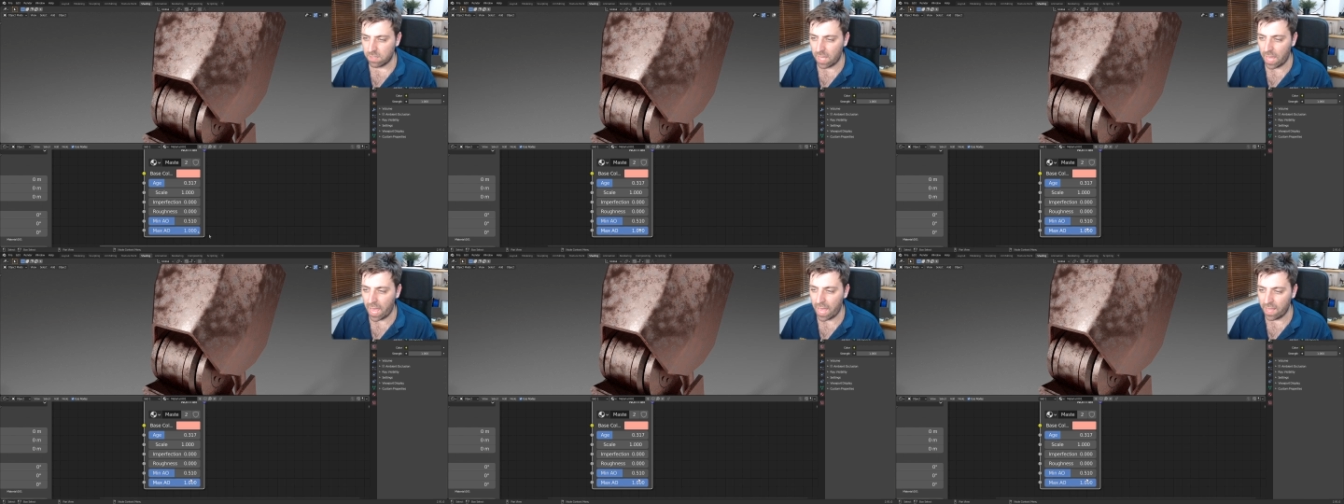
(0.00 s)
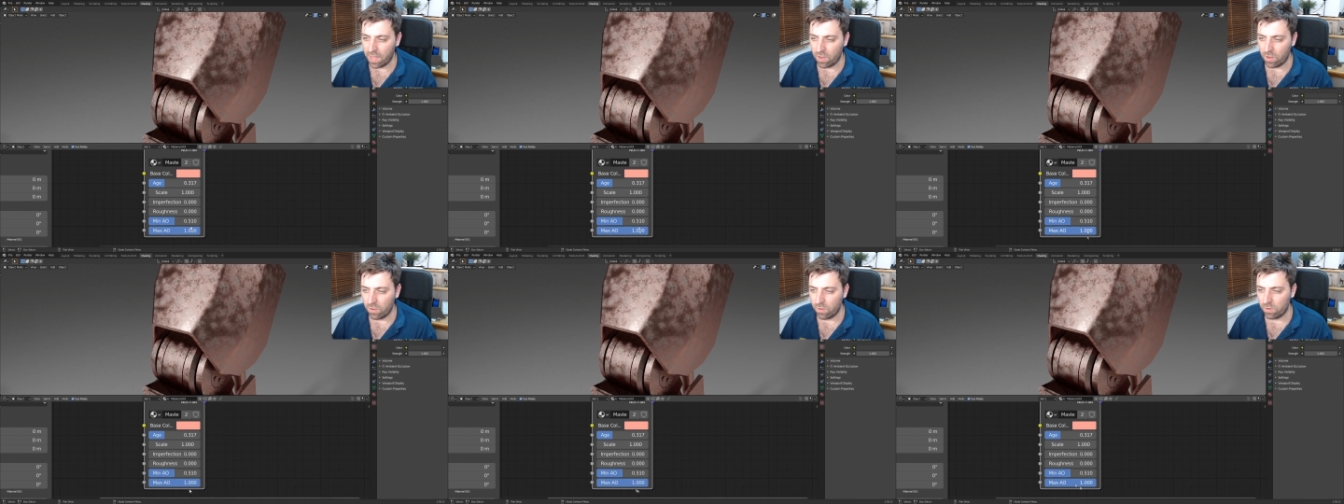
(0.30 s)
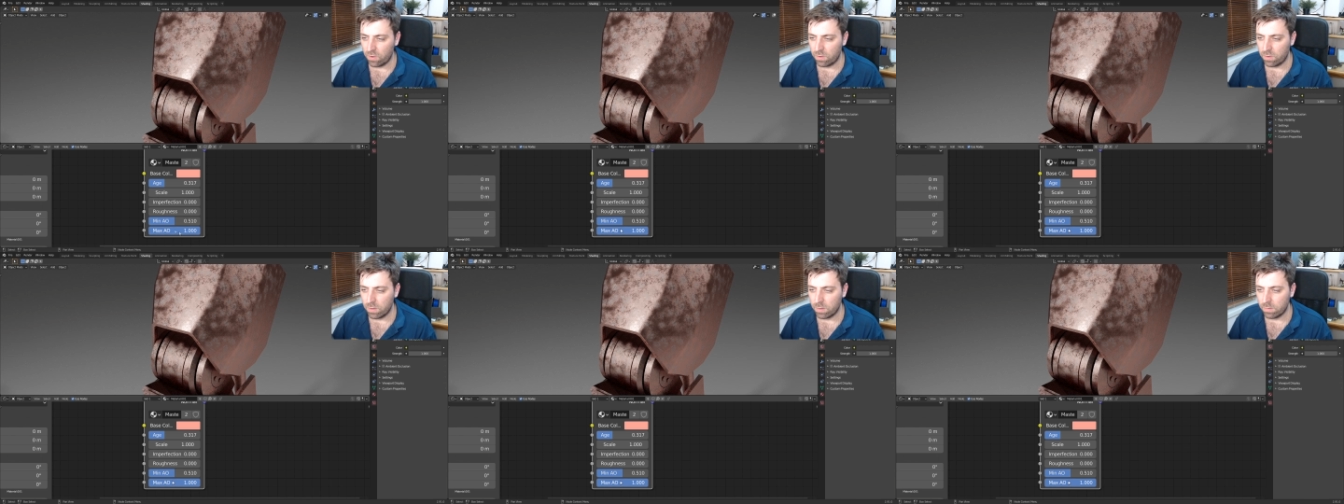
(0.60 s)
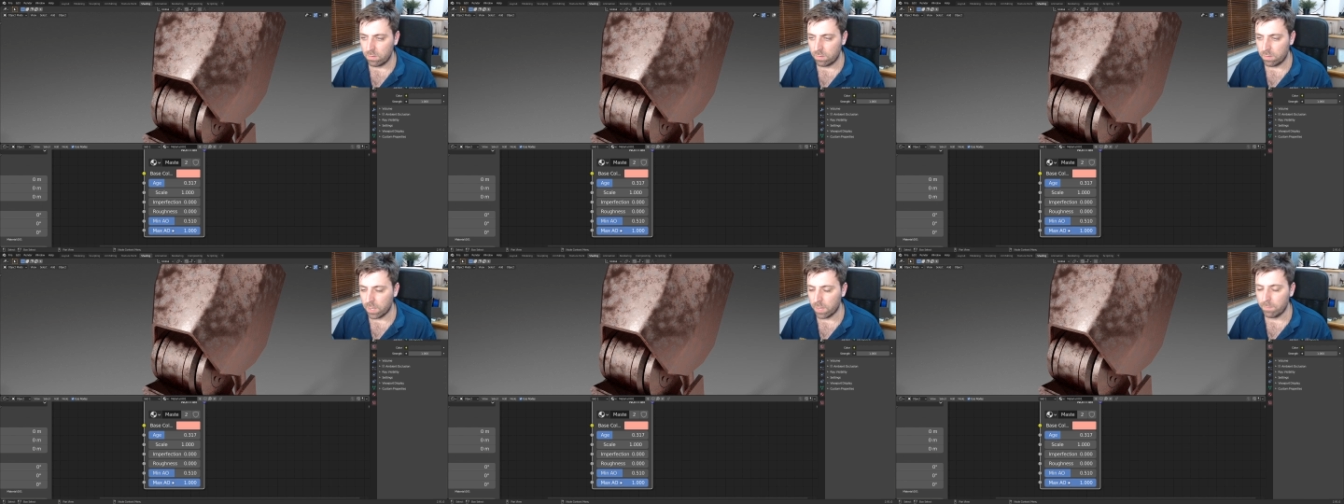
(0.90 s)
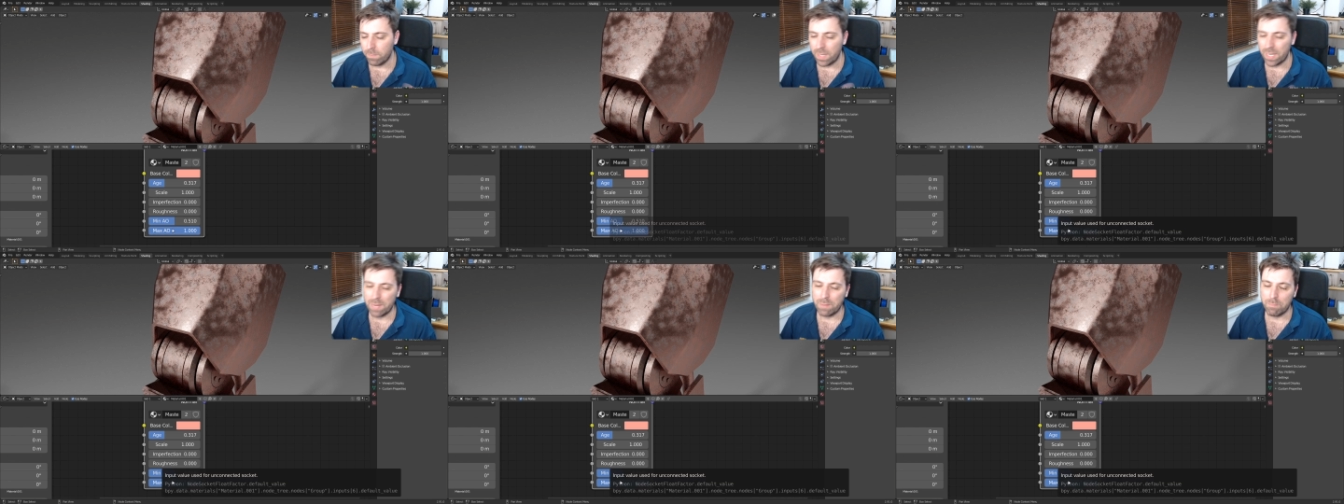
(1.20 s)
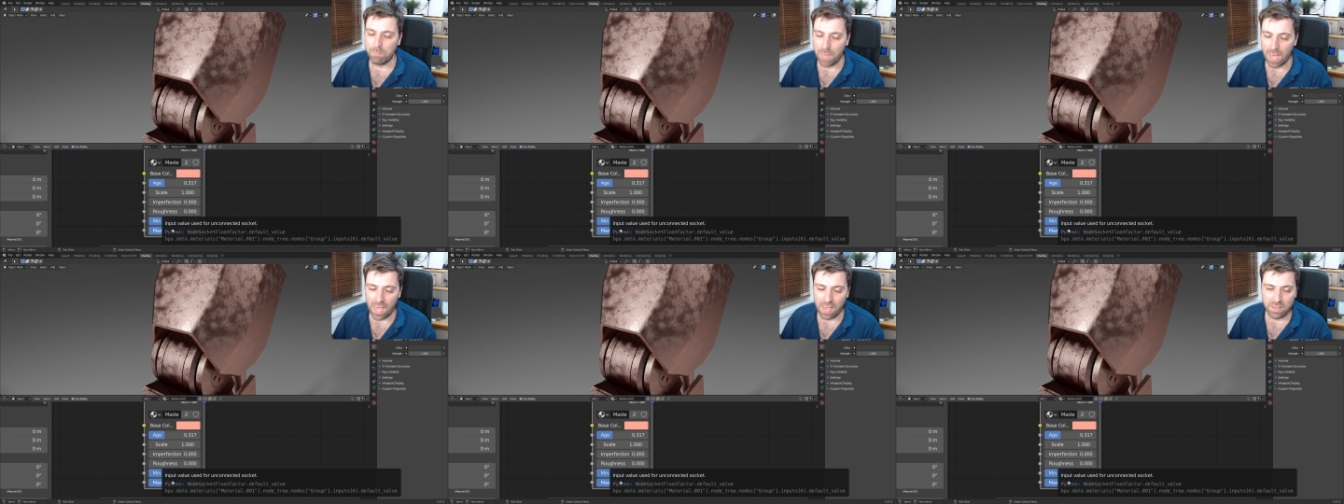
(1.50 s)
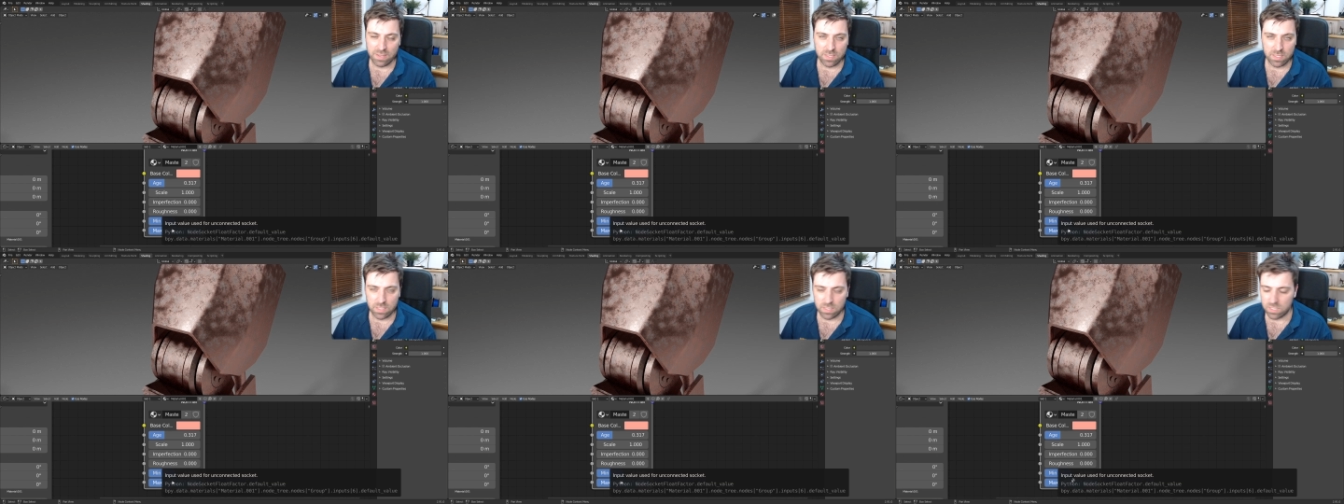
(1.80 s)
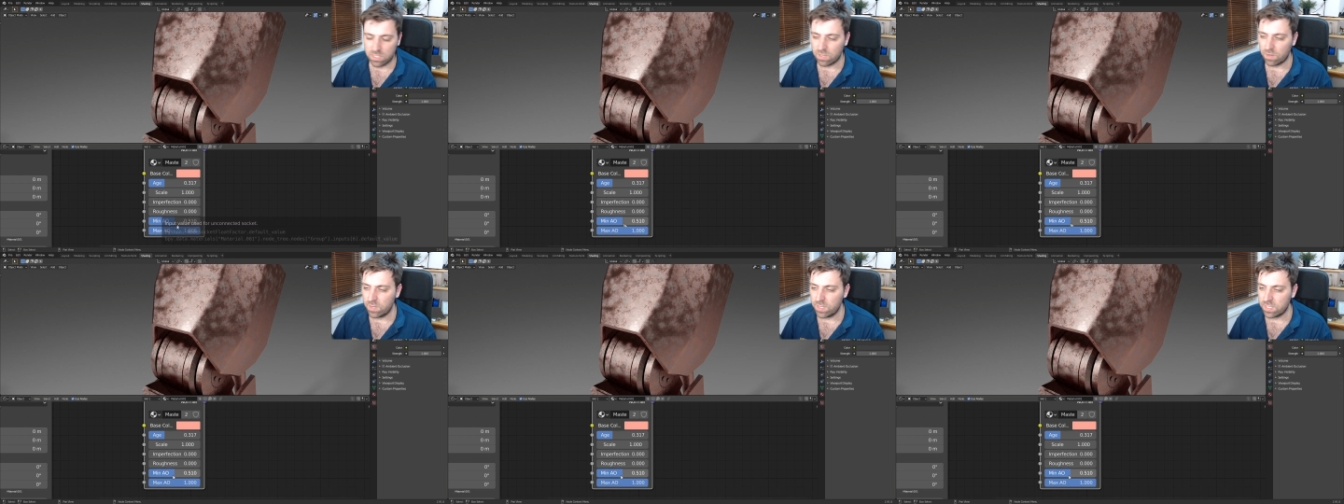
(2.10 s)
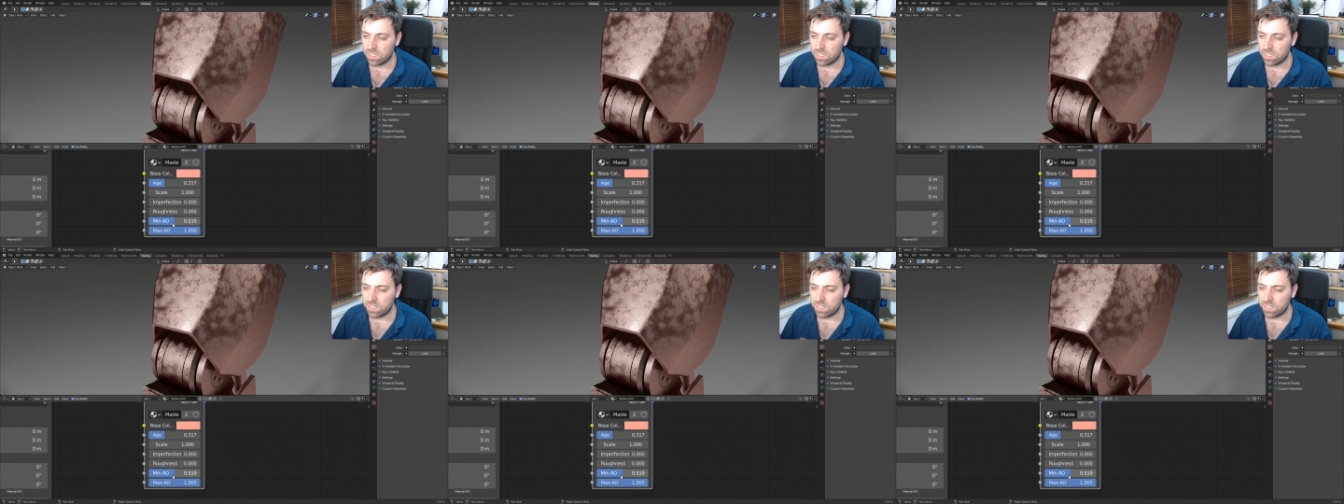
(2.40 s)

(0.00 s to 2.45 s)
A O, uh, min and max, sorry.